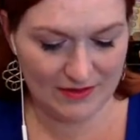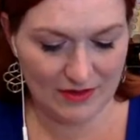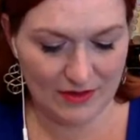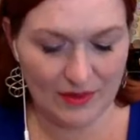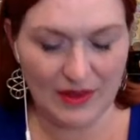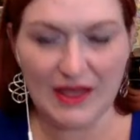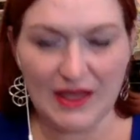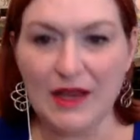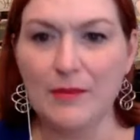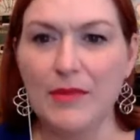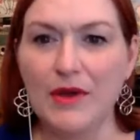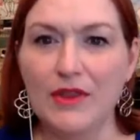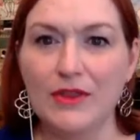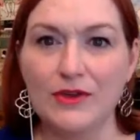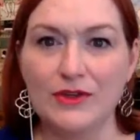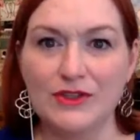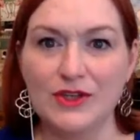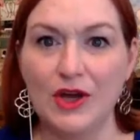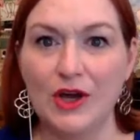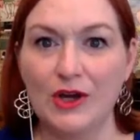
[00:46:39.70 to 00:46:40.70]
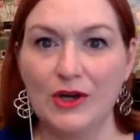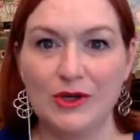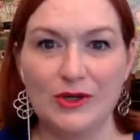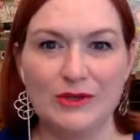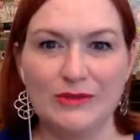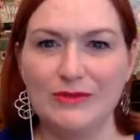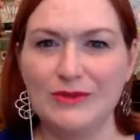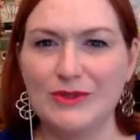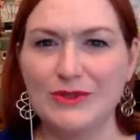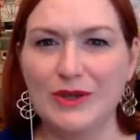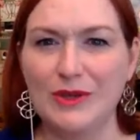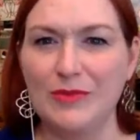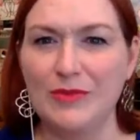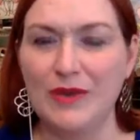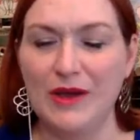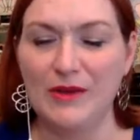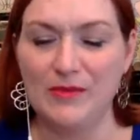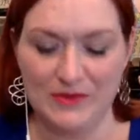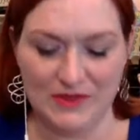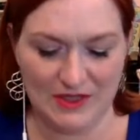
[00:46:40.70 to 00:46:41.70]
like a mother-daughter trip
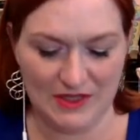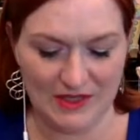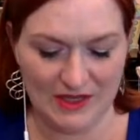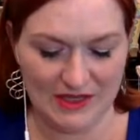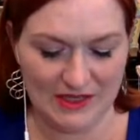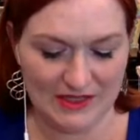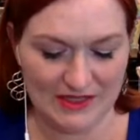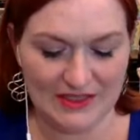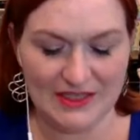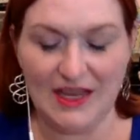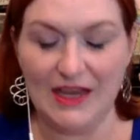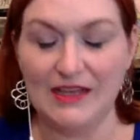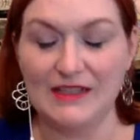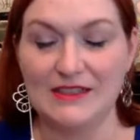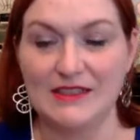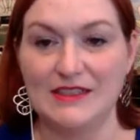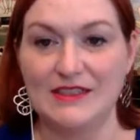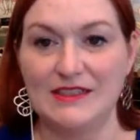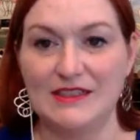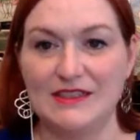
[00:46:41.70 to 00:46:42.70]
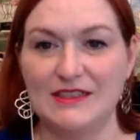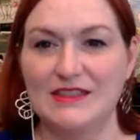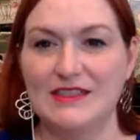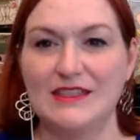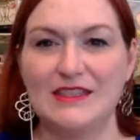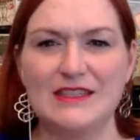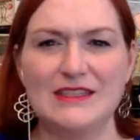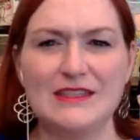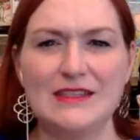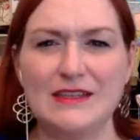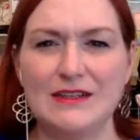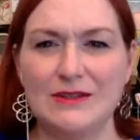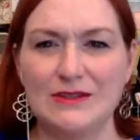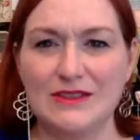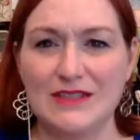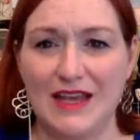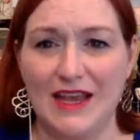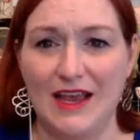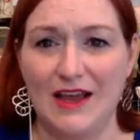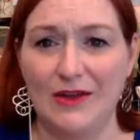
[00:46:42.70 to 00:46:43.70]
up to East Texas to this little
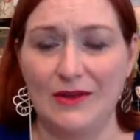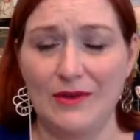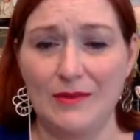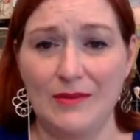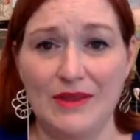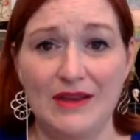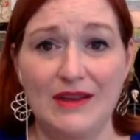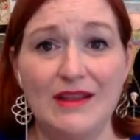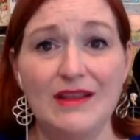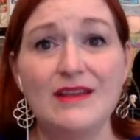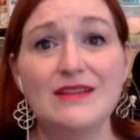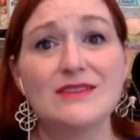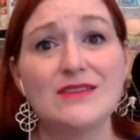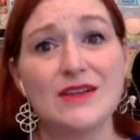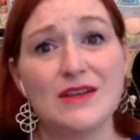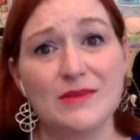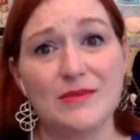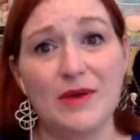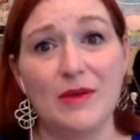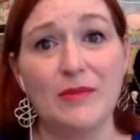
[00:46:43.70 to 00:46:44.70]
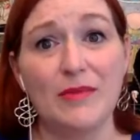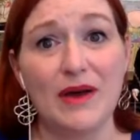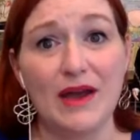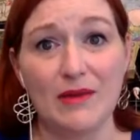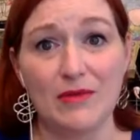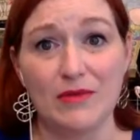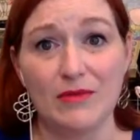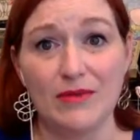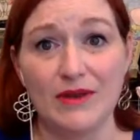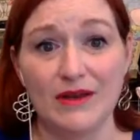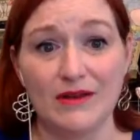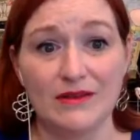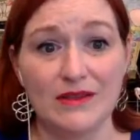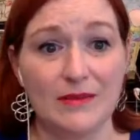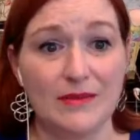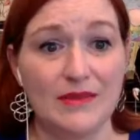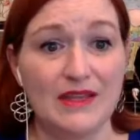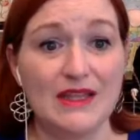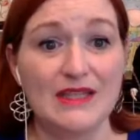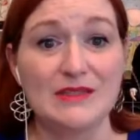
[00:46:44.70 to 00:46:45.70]
town. I mean, talk about Bible Belt.
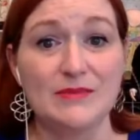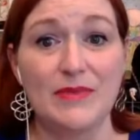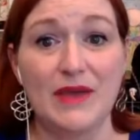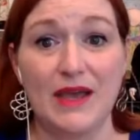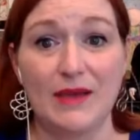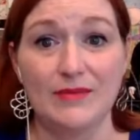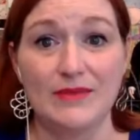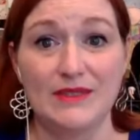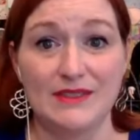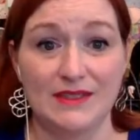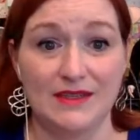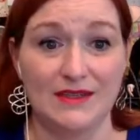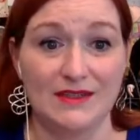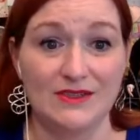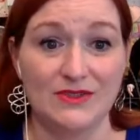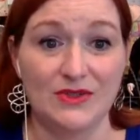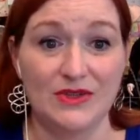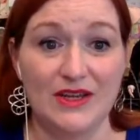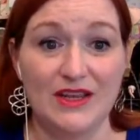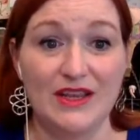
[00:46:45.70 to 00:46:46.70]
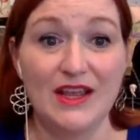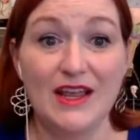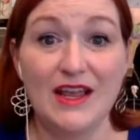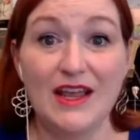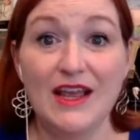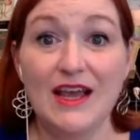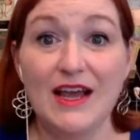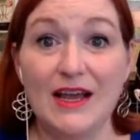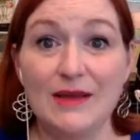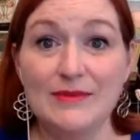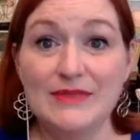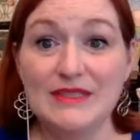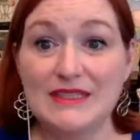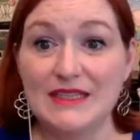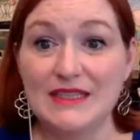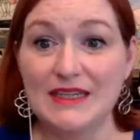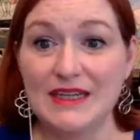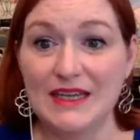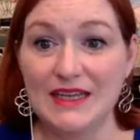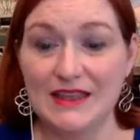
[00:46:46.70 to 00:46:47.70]
I mean, that's Baptist country. I'm
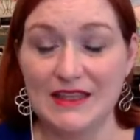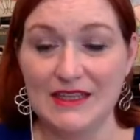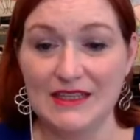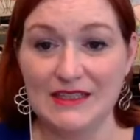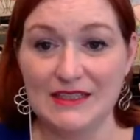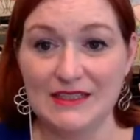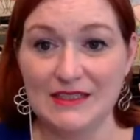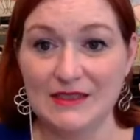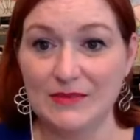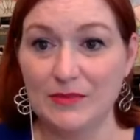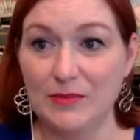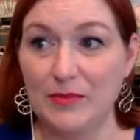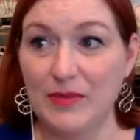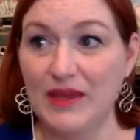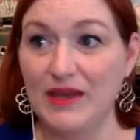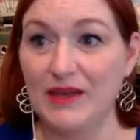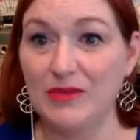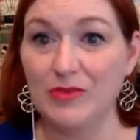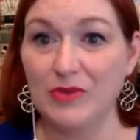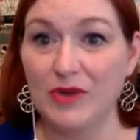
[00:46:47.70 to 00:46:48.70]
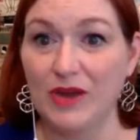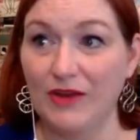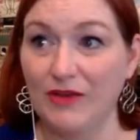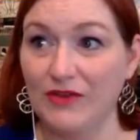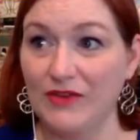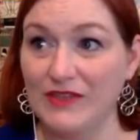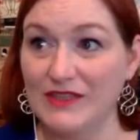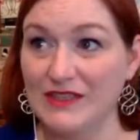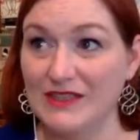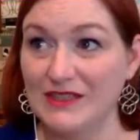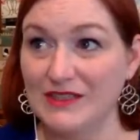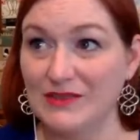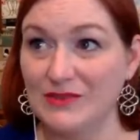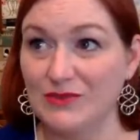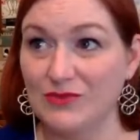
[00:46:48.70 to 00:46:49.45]
sitting in this bed and breakfast.